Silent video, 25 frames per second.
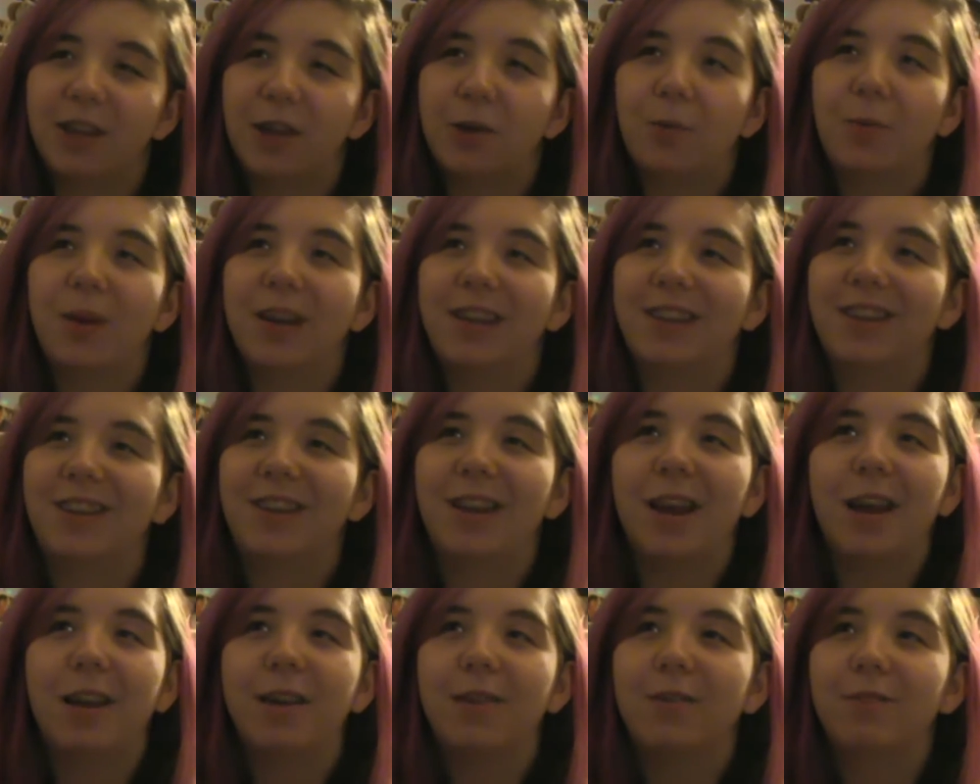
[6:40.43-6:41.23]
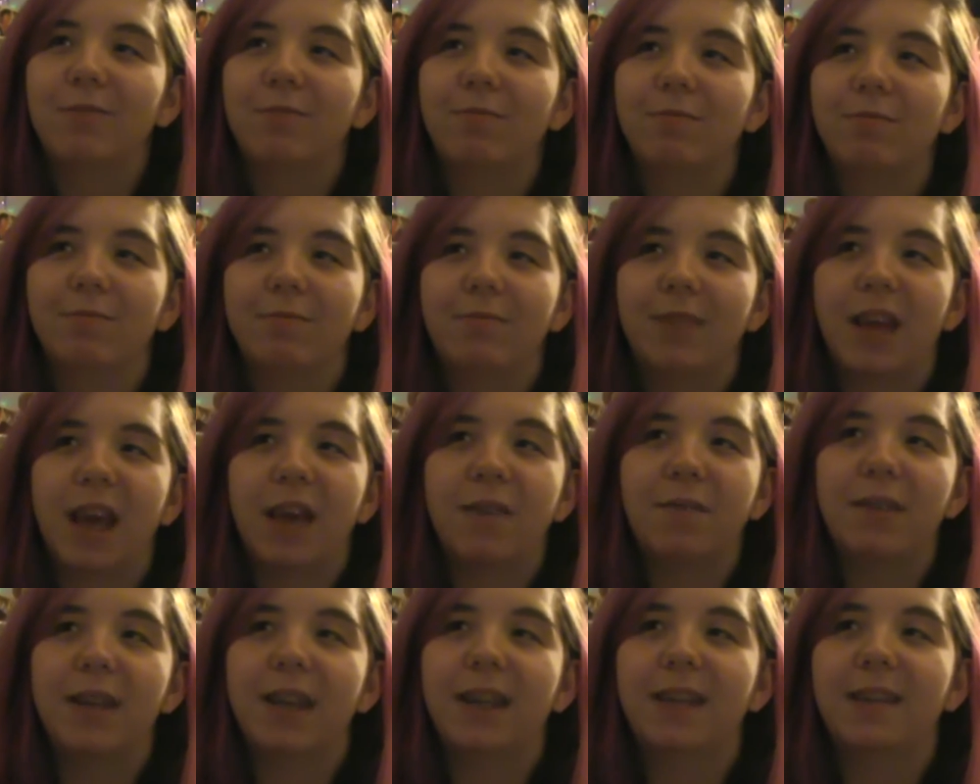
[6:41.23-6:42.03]
There was no
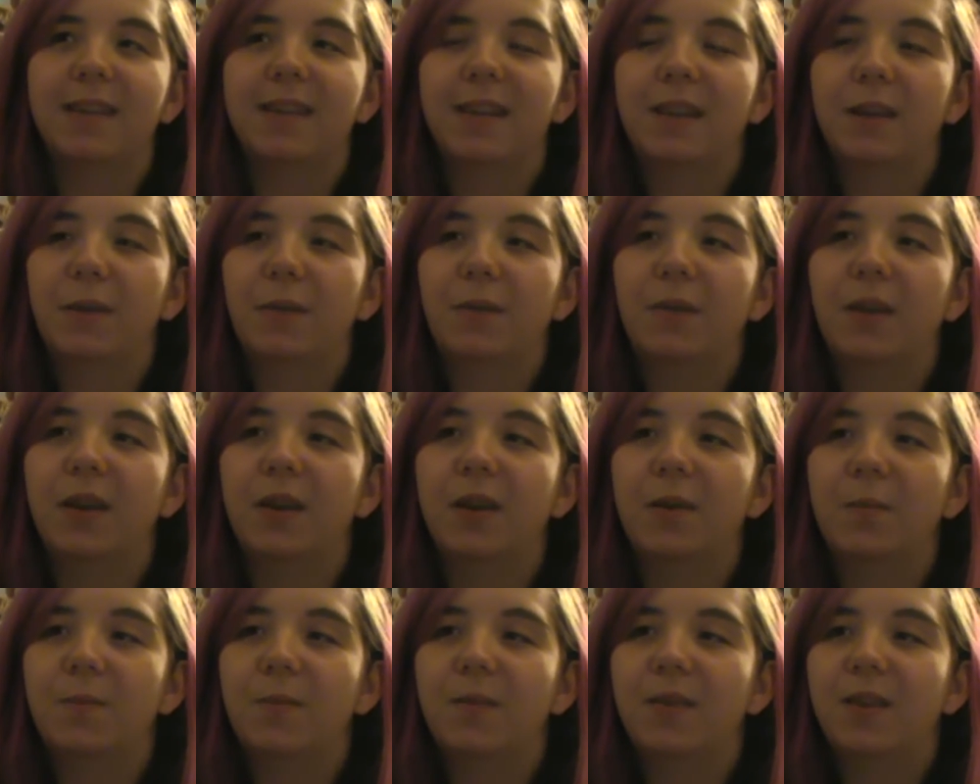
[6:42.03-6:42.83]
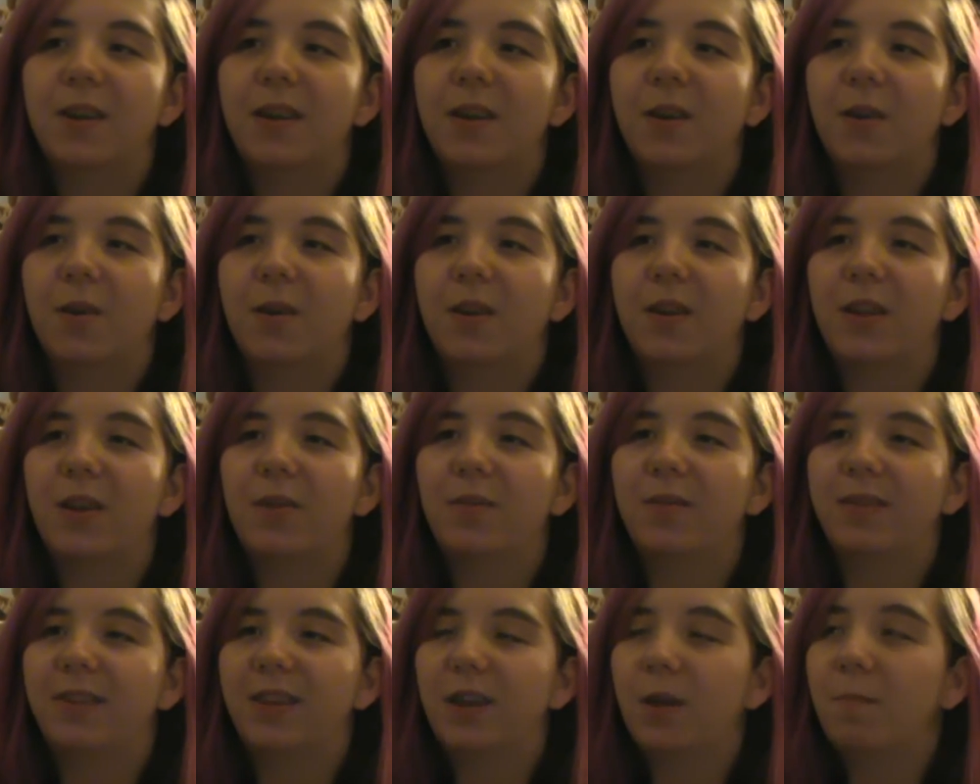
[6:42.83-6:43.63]
evidence in the film, or
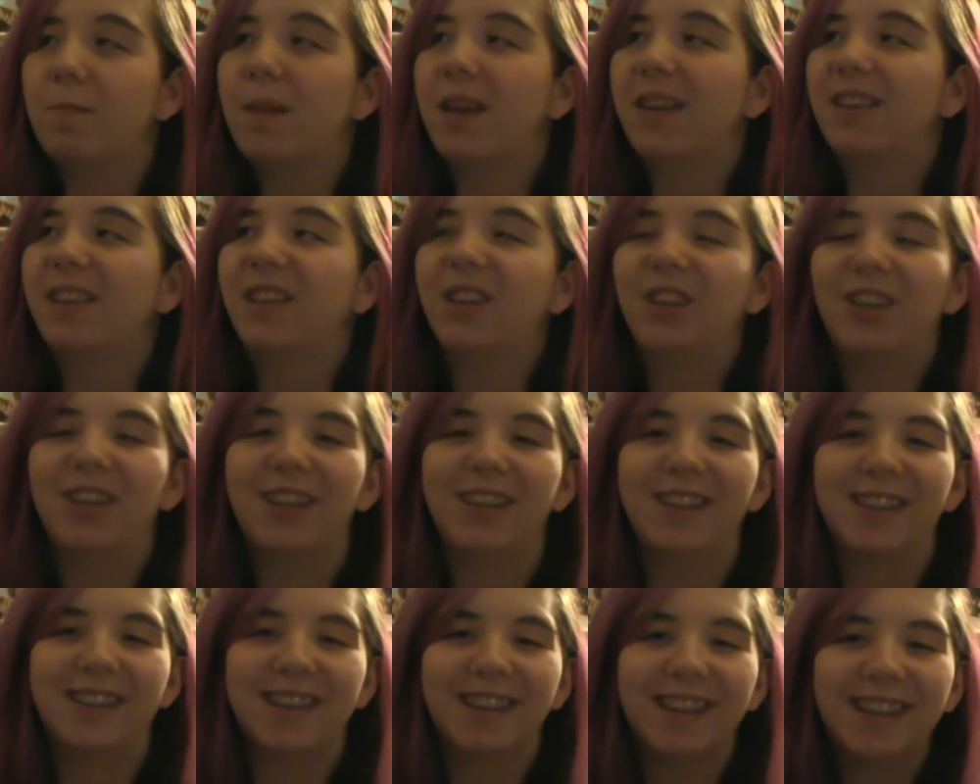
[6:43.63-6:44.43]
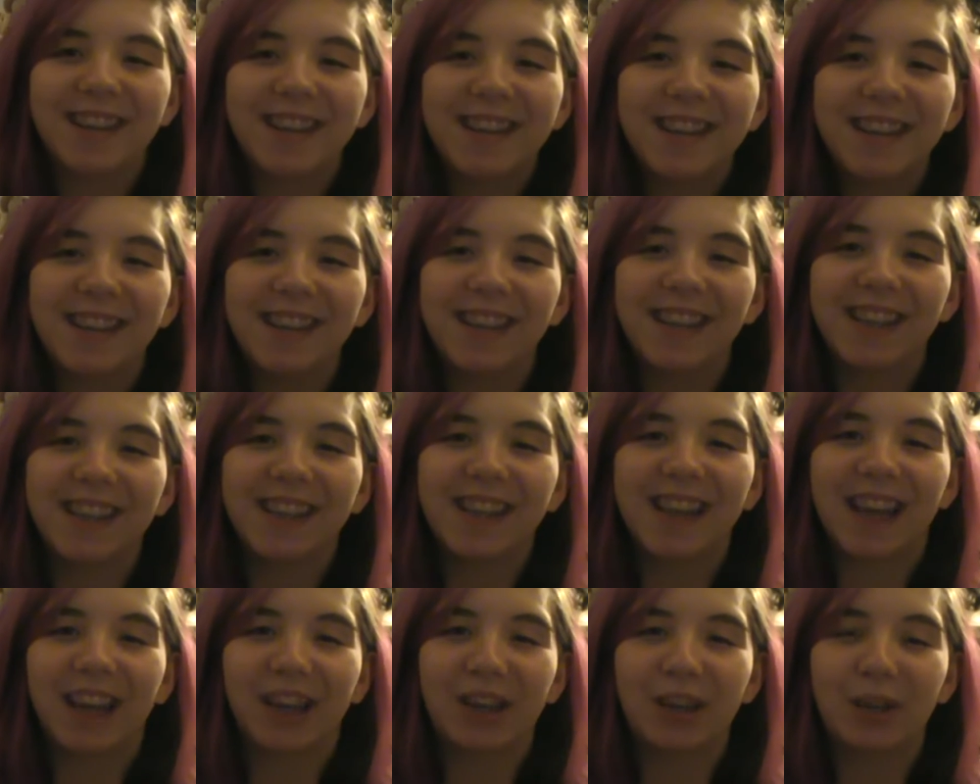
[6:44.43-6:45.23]
there was no messages
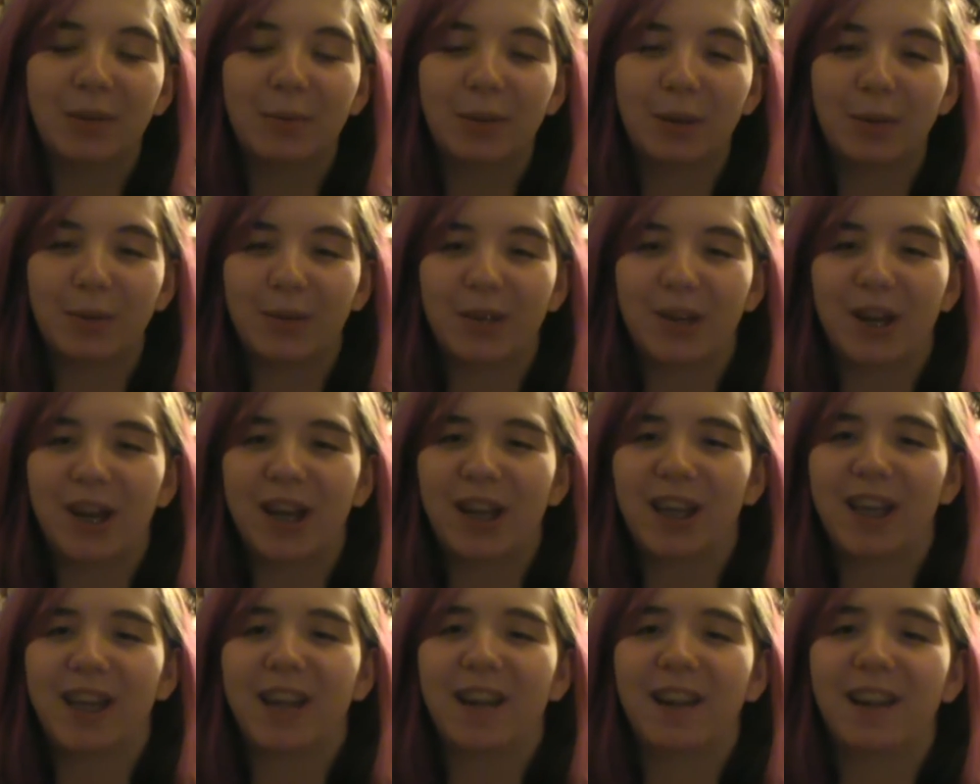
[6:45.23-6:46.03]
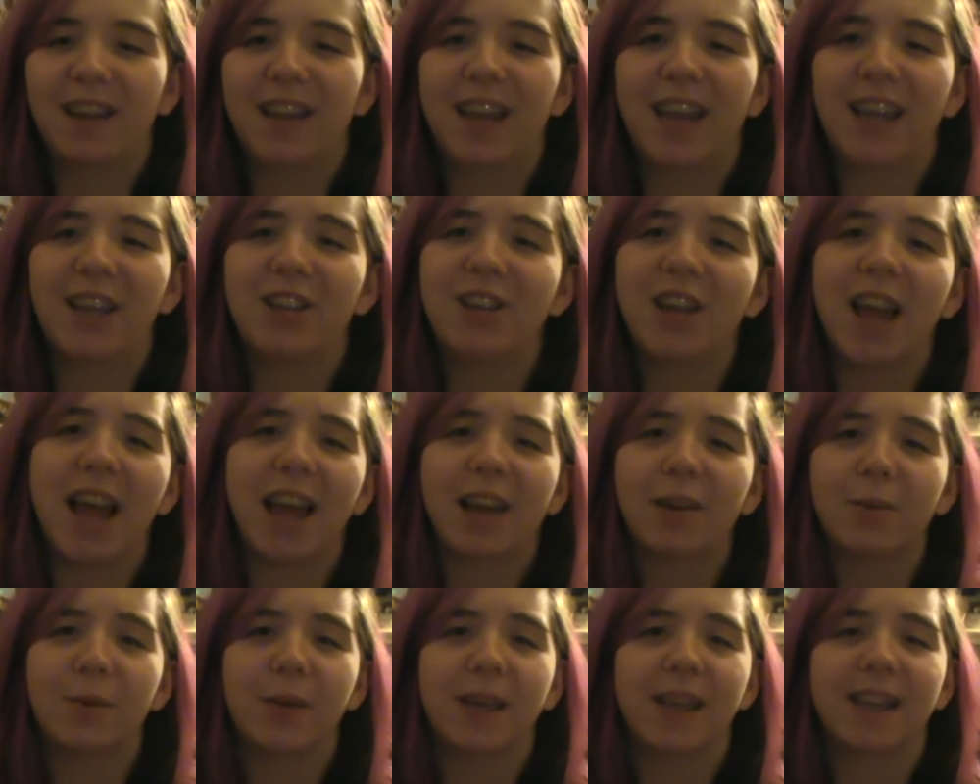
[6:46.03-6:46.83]
that Kubrick was trying to tell that
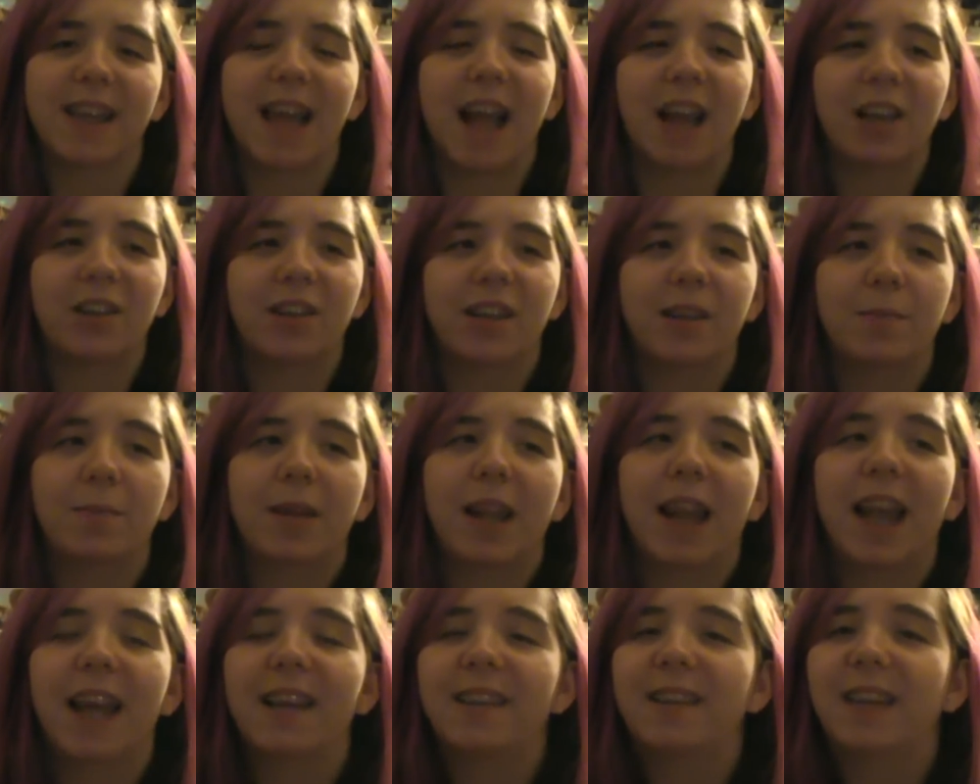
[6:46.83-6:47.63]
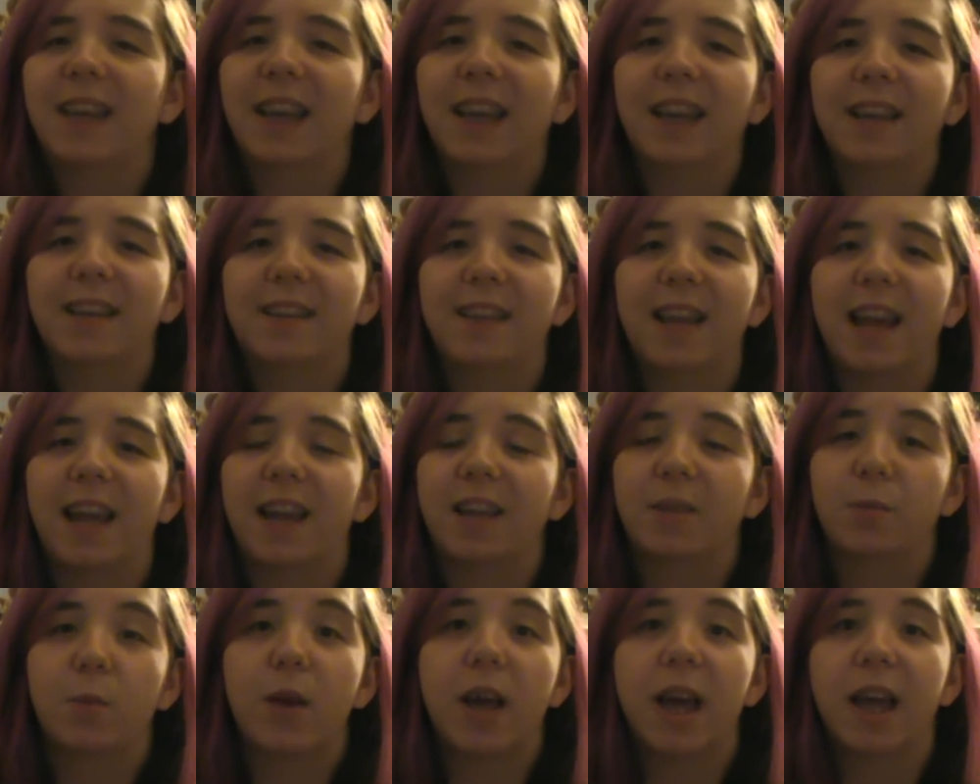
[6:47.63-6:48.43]
Jack was actually molesting his son
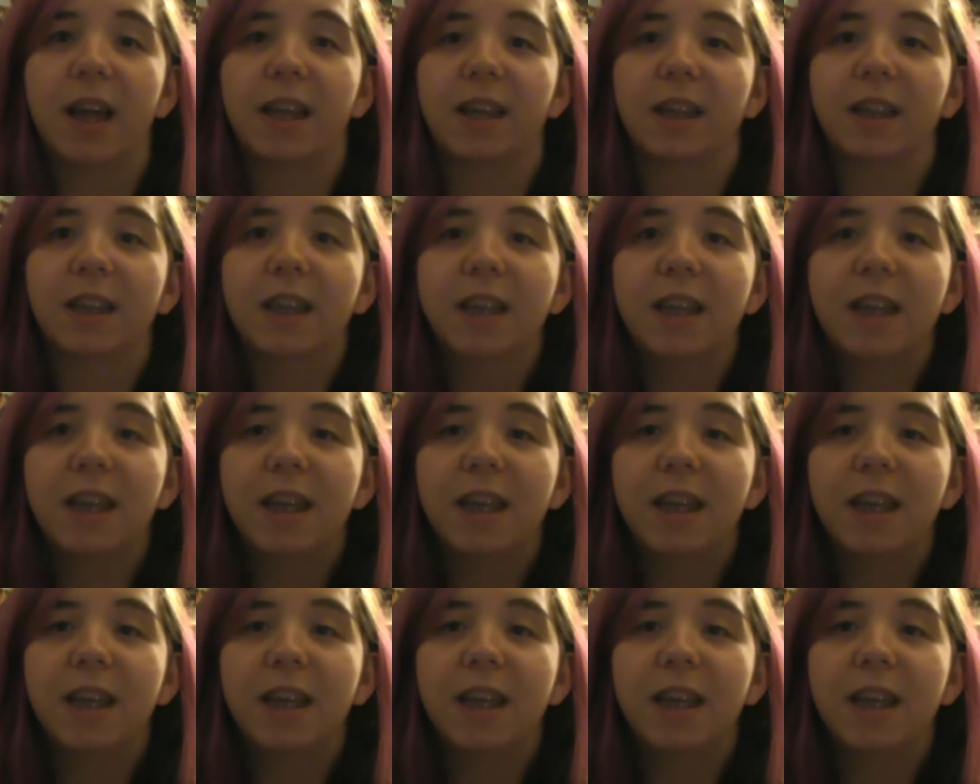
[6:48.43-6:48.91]
as well.